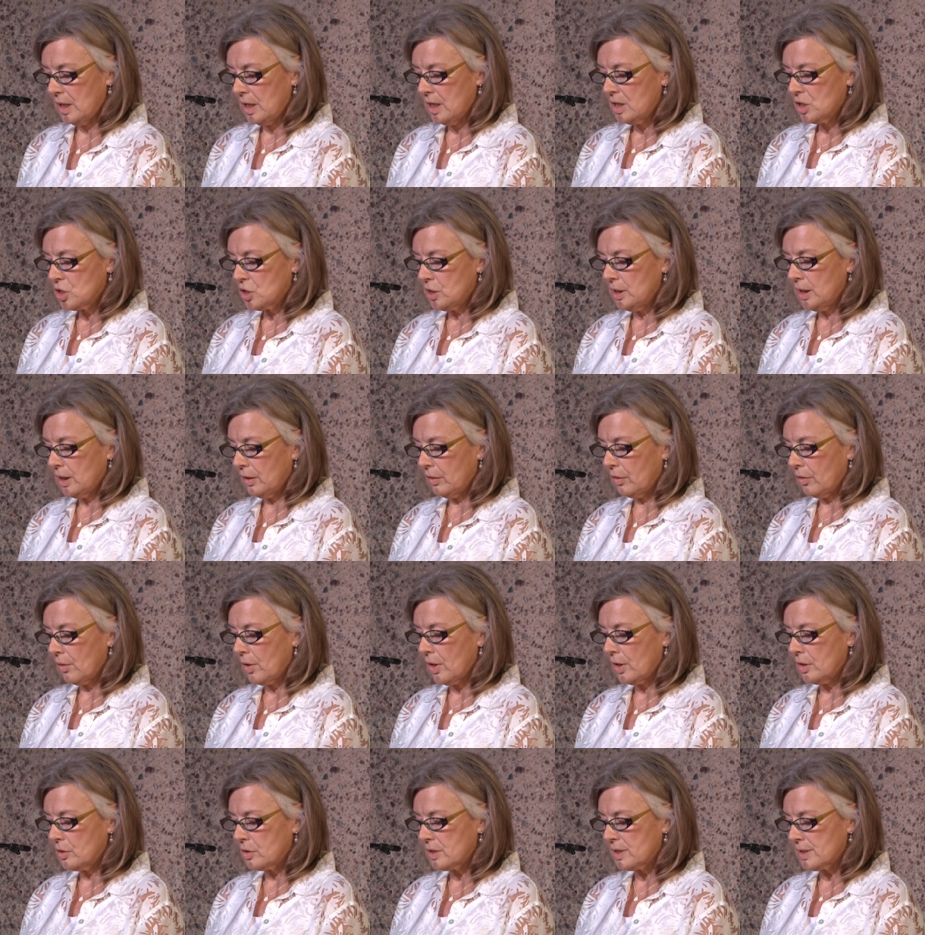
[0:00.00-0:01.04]
She had
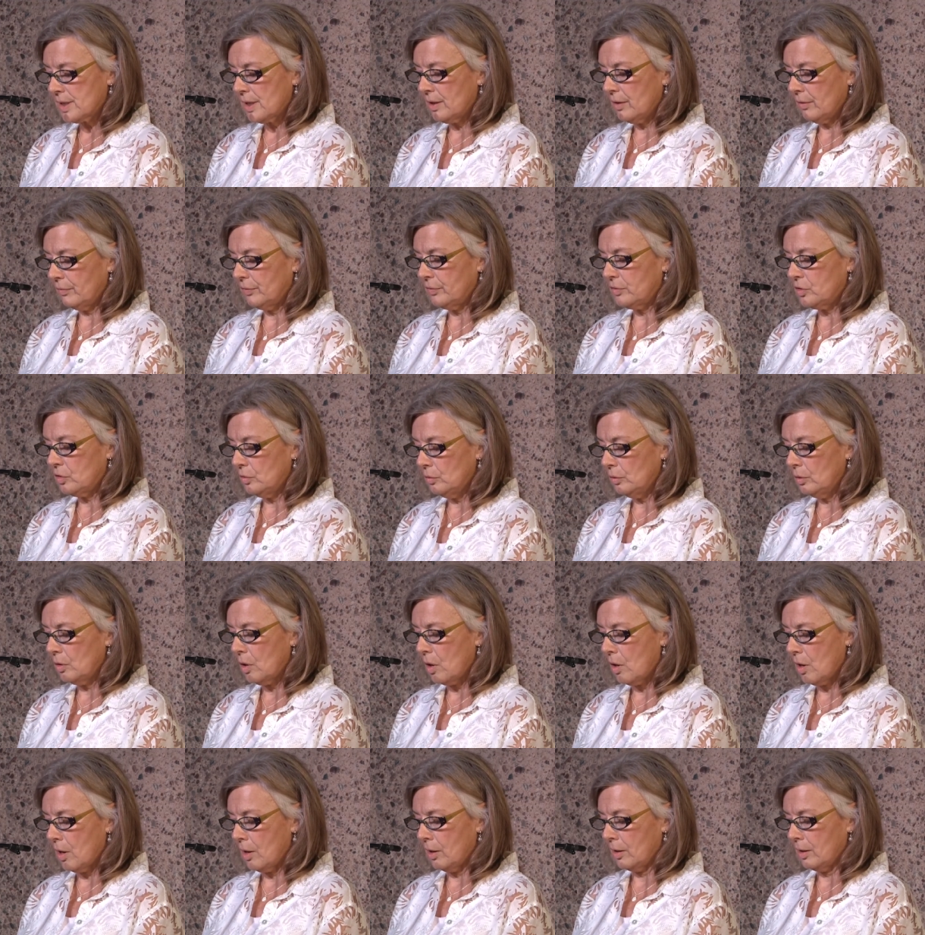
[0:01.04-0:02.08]
thought herself too
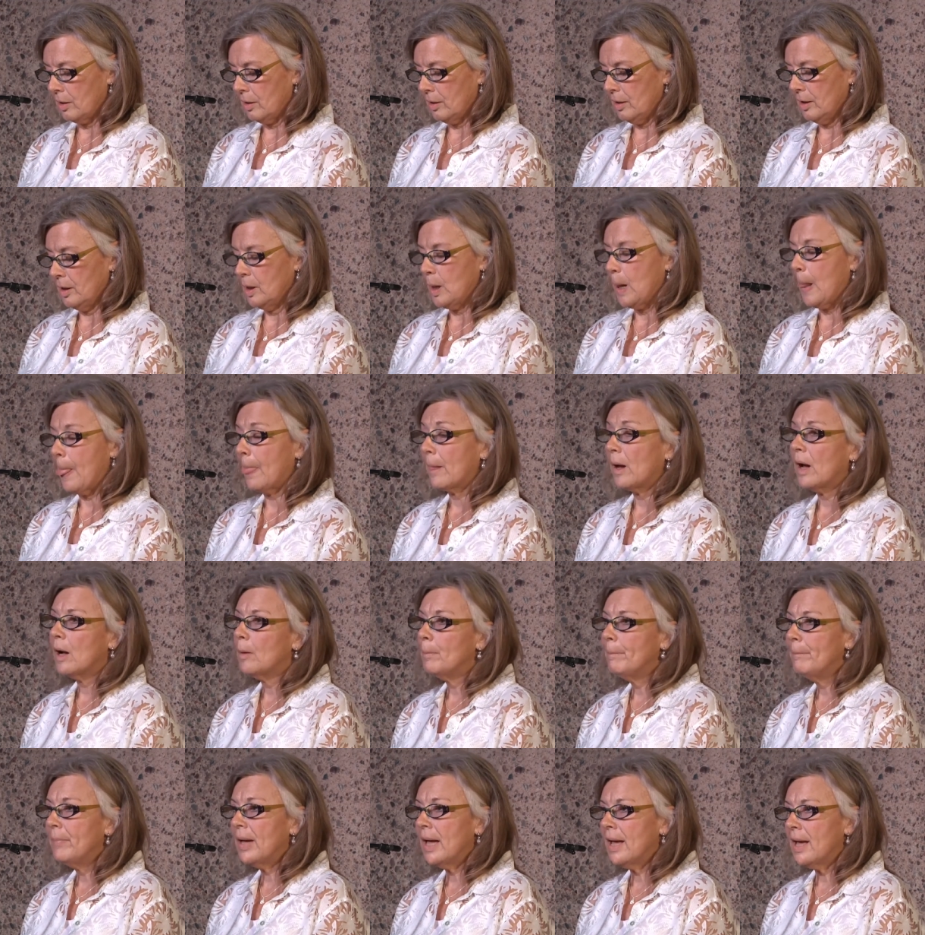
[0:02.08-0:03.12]
long, a
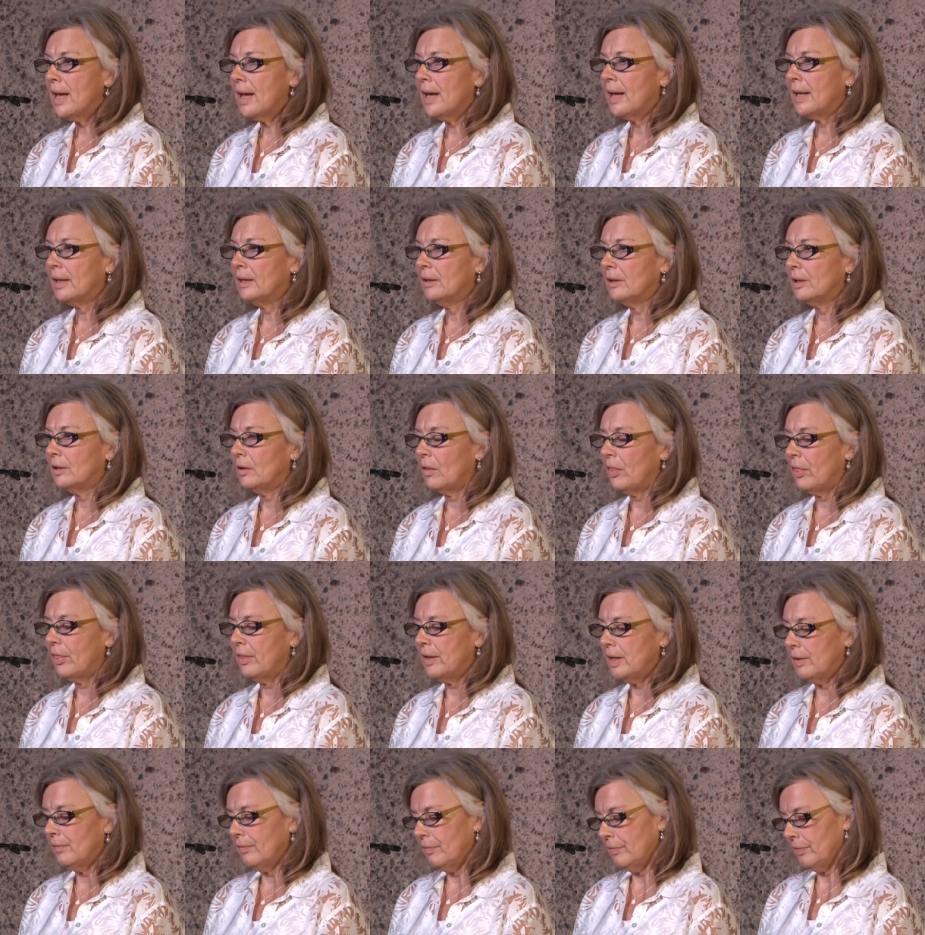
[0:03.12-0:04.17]
bad little
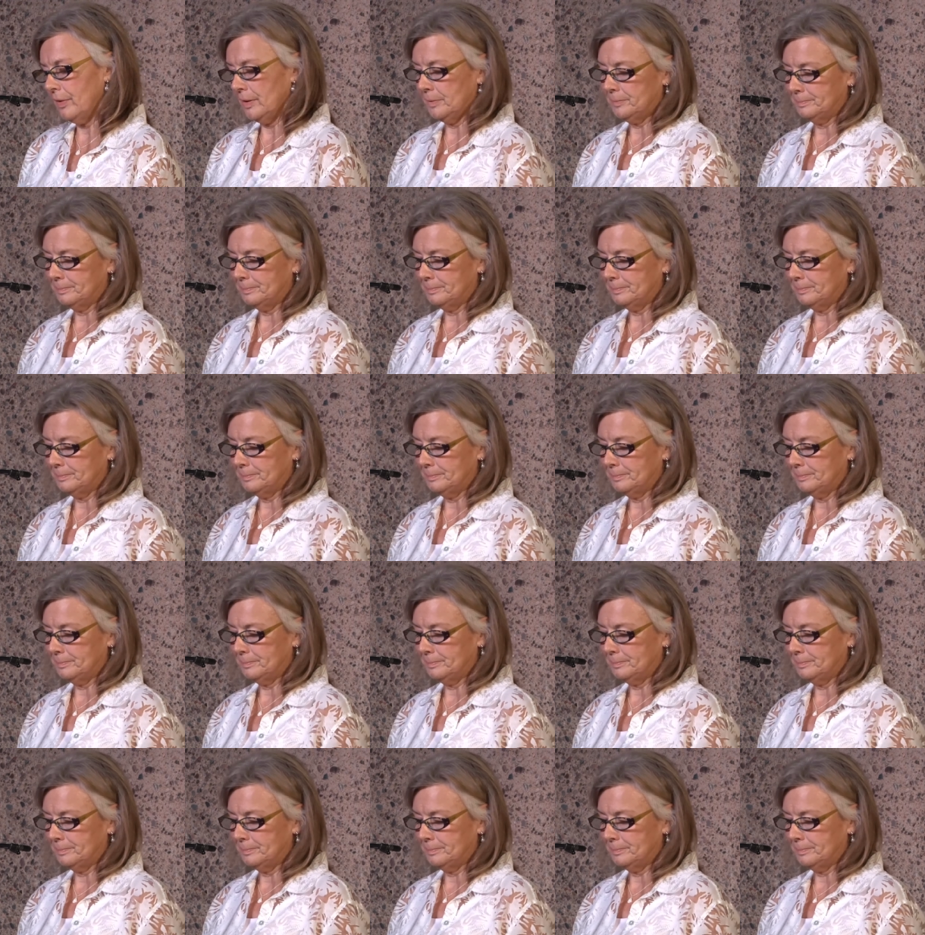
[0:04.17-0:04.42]
thief.